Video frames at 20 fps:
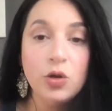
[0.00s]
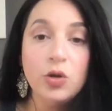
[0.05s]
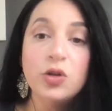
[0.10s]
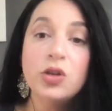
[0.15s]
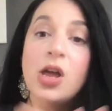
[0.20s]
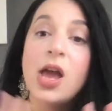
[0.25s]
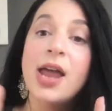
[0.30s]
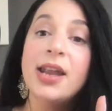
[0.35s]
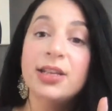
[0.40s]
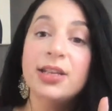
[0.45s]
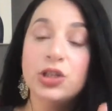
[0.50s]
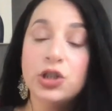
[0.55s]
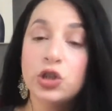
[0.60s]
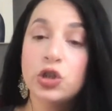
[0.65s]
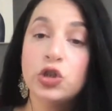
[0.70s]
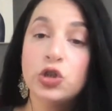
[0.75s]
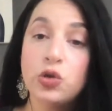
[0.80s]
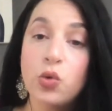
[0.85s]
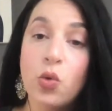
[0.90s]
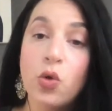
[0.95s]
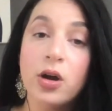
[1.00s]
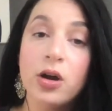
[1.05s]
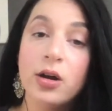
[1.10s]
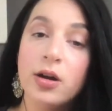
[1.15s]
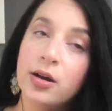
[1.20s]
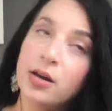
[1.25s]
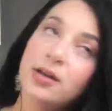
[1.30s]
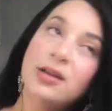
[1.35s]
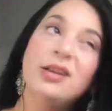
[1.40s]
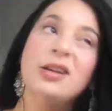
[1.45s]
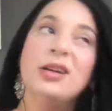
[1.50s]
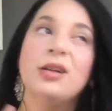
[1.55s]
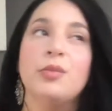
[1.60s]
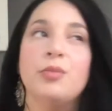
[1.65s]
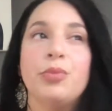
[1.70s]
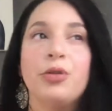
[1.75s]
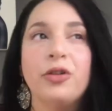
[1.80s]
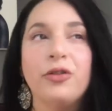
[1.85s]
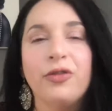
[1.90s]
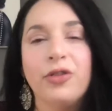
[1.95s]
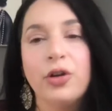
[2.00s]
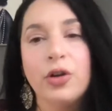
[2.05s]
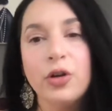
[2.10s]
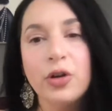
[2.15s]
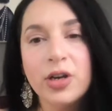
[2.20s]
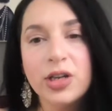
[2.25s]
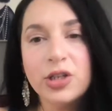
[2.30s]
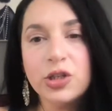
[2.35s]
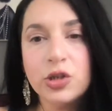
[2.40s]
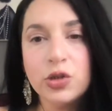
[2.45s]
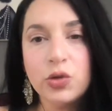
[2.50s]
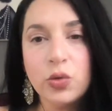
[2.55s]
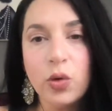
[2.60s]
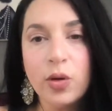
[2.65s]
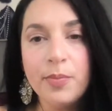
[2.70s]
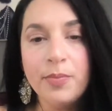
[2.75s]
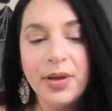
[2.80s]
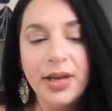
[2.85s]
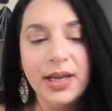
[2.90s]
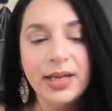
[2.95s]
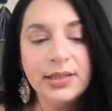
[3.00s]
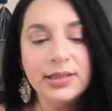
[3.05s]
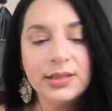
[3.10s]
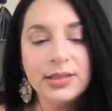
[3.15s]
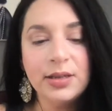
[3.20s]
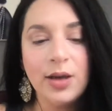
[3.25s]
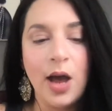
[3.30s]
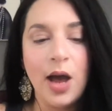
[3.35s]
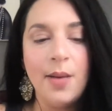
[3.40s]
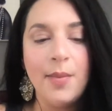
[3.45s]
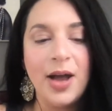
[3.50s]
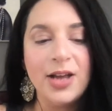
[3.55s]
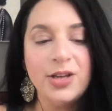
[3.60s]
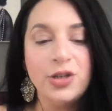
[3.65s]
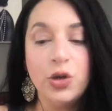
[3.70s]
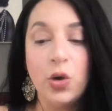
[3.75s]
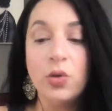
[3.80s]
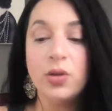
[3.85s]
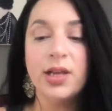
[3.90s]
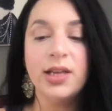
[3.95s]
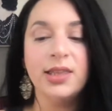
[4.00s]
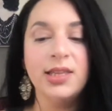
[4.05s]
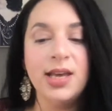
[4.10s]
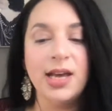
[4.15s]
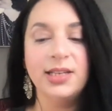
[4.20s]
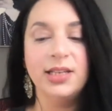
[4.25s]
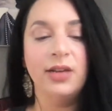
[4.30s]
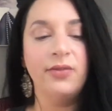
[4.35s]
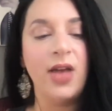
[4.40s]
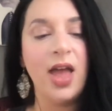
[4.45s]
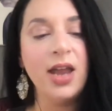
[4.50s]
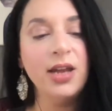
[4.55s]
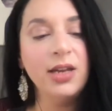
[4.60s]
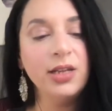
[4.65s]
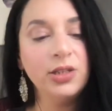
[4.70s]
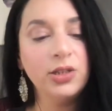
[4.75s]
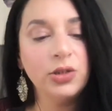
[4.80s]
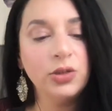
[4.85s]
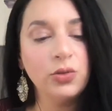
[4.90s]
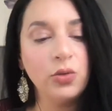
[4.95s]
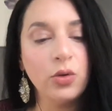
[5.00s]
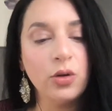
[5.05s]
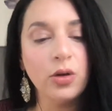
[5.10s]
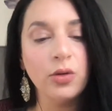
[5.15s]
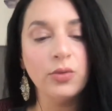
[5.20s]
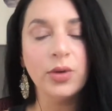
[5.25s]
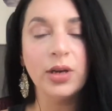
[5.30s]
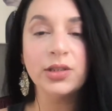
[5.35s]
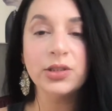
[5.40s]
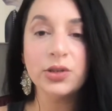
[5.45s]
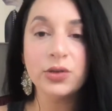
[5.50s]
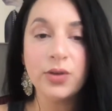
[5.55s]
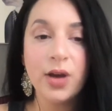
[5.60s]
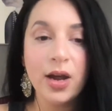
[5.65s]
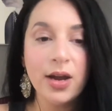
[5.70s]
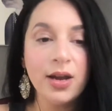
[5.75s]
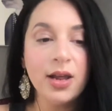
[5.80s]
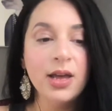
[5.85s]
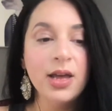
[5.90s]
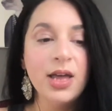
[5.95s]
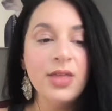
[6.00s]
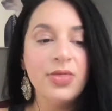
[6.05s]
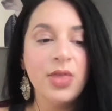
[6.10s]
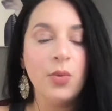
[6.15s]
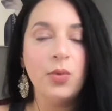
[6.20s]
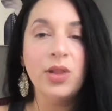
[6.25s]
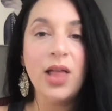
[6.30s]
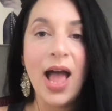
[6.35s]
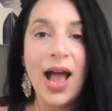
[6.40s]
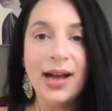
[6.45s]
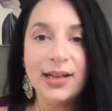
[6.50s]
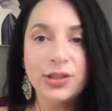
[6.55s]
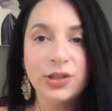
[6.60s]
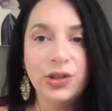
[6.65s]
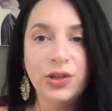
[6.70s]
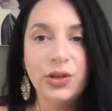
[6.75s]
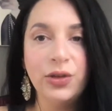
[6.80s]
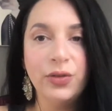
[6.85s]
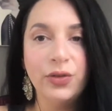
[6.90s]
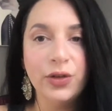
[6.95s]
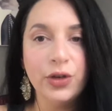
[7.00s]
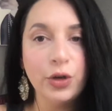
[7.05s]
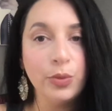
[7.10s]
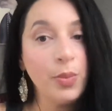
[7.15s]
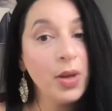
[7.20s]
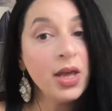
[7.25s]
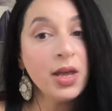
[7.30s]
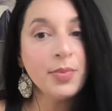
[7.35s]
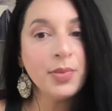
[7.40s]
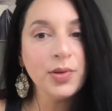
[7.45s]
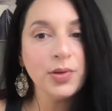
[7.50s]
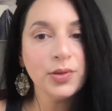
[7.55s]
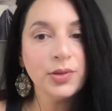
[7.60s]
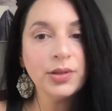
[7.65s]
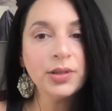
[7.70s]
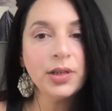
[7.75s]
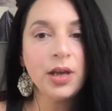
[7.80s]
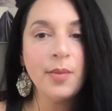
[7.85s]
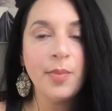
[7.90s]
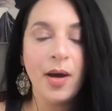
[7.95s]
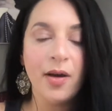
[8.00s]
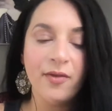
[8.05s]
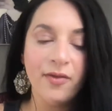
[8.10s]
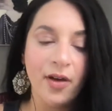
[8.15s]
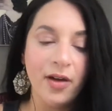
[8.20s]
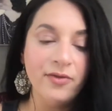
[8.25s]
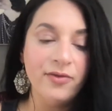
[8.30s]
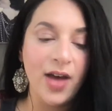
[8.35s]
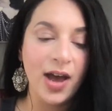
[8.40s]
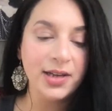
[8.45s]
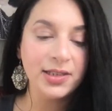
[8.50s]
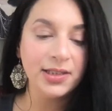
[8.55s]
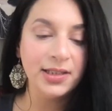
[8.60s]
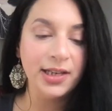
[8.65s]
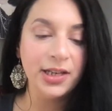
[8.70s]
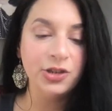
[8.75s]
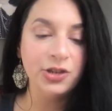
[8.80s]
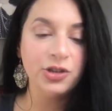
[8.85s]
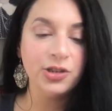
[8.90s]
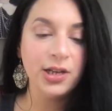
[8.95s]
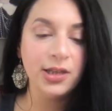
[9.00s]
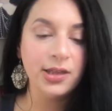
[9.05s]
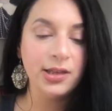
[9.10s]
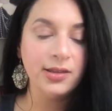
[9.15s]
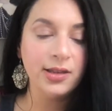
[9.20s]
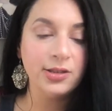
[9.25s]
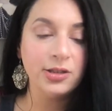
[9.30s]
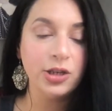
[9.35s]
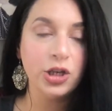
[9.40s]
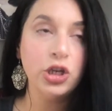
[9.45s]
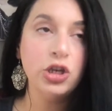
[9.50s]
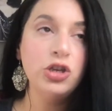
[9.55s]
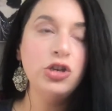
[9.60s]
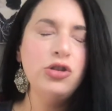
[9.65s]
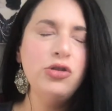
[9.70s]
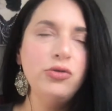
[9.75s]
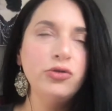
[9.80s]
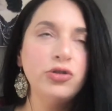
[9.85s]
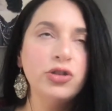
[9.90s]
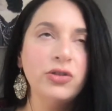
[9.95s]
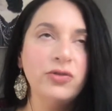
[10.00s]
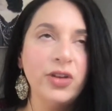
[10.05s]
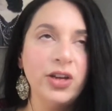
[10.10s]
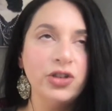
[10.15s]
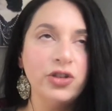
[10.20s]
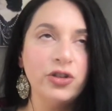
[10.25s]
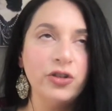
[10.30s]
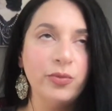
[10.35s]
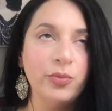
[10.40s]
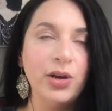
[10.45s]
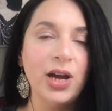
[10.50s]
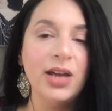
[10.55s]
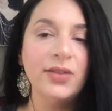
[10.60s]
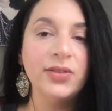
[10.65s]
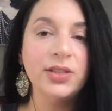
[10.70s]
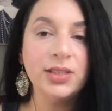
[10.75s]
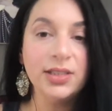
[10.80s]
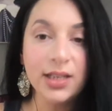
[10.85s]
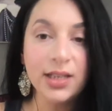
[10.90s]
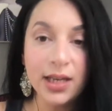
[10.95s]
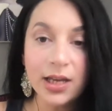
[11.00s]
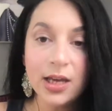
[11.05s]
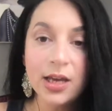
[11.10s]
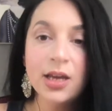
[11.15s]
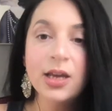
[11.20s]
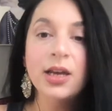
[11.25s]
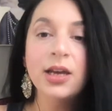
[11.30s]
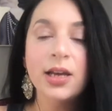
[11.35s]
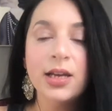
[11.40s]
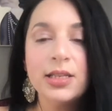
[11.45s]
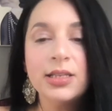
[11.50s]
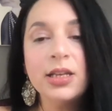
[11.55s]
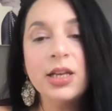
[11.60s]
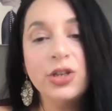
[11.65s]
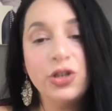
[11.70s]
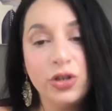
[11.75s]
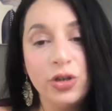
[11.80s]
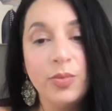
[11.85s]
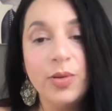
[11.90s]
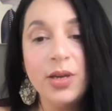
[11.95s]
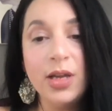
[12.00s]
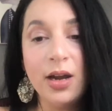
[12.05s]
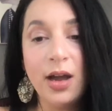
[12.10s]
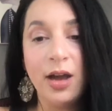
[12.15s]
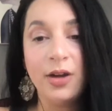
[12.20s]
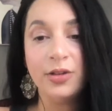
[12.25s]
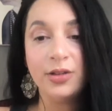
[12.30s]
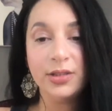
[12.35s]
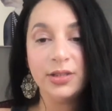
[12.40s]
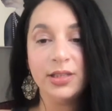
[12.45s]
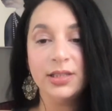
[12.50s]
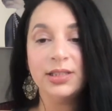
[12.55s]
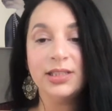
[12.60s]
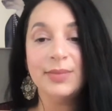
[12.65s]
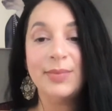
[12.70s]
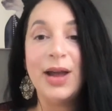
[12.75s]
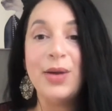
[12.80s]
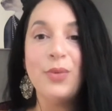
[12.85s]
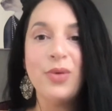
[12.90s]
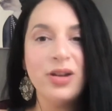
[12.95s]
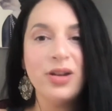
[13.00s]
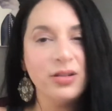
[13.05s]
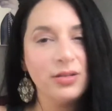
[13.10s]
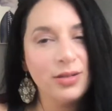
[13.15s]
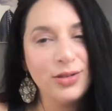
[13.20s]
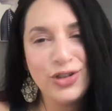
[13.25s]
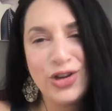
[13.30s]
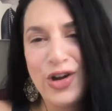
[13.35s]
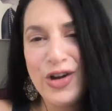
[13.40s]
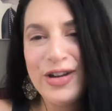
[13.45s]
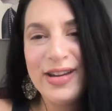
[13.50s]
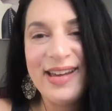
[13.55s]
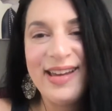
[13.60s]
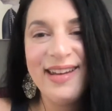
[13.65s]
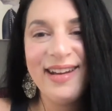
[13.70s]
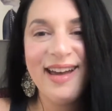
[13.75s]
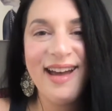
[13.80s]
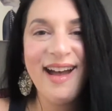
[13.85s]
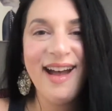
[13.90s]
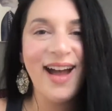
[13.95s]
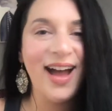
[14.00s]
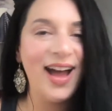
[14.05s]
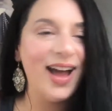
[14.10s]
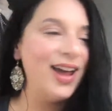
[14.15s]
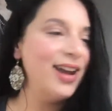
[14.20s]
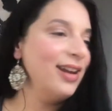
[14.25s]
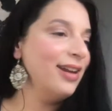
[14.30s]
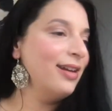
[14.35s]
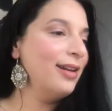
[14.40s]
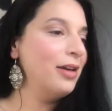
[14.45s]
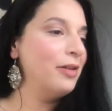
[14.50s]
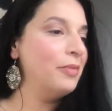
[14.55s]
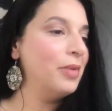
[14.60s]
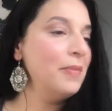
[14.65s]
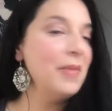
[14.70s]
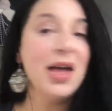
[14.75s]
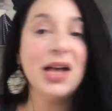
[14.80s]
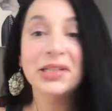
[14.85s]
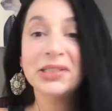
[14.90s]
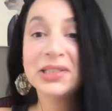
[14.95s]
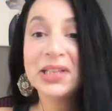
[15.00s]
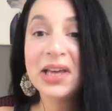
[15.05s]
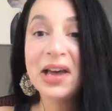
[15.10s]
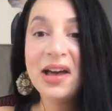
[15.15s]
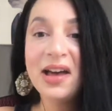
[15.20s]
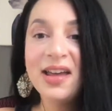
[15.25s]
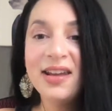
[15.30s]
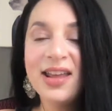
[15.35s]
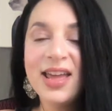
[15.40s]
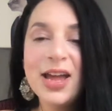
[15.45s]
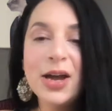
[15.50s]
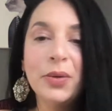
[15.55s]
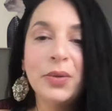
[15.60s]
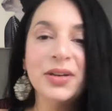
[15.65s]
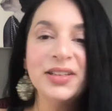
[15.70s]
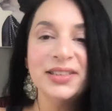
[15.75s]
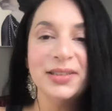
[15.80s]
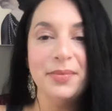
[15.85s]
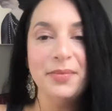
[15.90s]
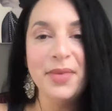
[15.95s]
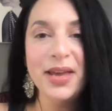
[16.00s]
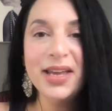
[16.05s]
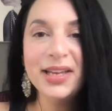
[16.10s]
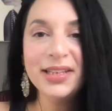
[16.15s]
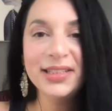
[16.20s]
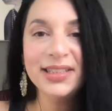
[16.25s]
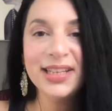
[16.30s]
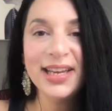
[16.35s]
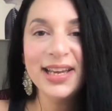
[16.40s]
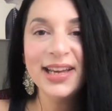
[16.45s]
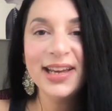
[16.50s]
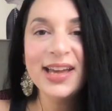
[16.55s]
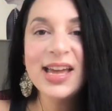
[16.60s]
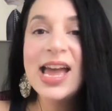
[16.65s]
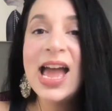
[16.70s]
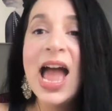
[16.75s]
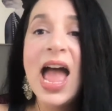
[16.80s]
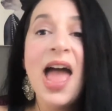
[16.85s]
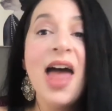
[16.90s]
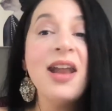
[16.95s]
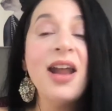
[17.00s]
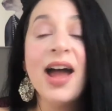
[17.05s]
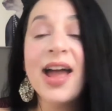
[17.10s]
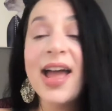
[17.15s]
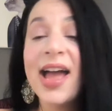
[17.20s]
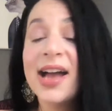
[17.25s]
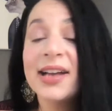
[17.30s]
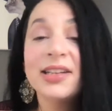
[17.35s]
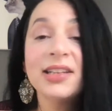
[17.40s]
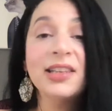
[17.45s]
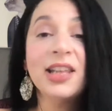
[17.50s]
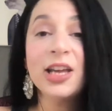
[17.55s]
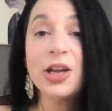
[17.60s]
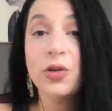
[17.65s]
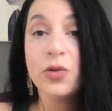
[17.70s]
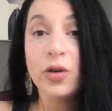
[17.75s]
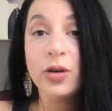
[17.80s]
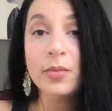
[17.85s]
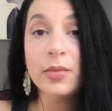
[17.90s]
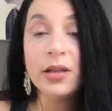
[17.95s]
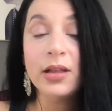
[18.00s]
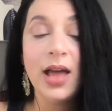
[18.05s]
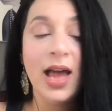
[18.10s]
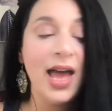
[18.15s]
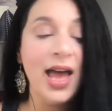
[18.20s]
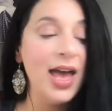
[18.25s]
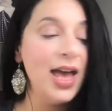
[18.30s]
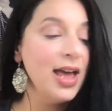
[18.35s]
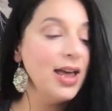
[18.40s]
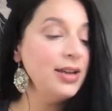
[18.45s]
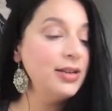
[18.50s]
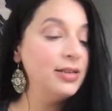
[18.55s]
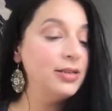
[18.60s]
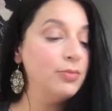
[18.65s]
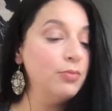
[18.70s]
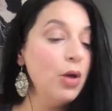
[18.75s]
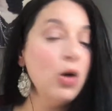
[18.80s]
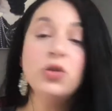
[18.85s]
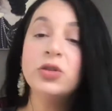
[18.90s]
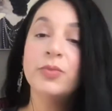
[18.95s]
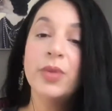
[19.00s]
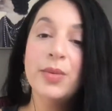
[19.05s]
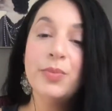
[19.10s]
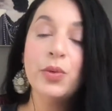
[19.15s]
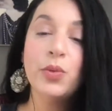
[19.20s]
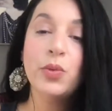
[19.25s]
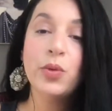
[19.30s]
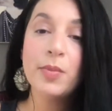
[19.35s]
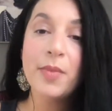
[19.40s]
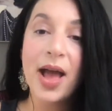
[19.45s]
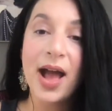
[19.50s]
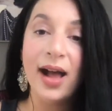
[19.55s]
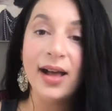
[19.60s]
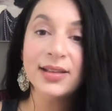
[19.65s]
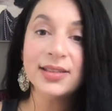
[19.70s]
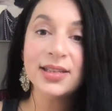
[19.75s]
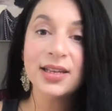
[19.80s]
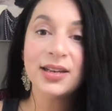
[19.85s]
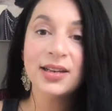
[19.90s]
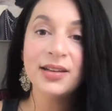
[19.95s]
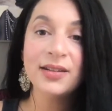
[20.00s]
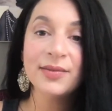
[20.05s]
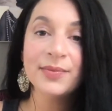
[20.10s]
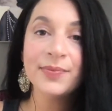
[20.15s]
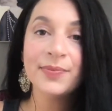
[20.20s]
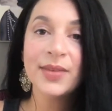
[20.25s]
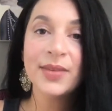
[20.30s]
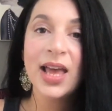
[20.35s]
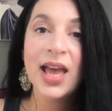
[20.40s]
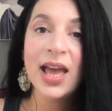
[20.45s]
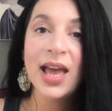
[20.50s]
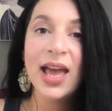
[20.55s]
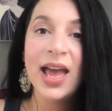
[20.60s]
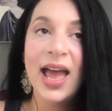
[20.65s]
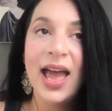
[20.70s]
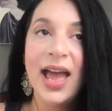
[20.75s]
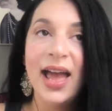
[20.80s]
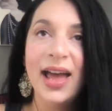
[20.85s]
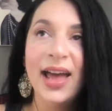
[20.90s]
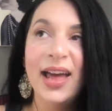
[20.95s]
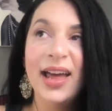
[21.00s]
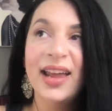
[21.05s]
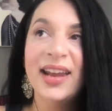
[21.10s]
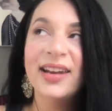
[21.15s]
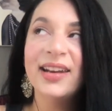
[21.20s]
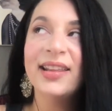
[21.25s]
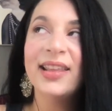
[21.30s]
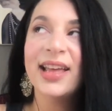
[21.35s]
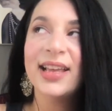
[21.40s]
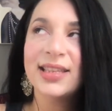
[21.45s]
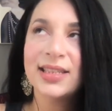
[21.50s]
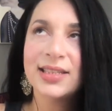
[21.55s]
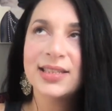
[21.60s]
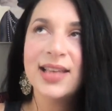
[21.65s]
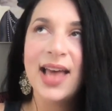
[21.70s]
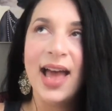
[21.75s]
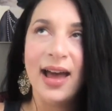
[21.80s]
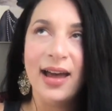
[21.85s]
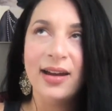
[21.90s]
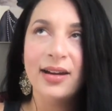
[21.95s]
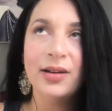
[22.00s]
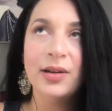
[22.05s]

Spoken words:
it's store preferred, it's store based. I don't like the idea of any store or restaurant that will ask you for your papers about a vaccination. I think that's a huge invasion of privacy. It should be an honor system. I went into Target. I didn't have my mask on. It was amazing, and I acted like normal. And most people were masked, and that's sad.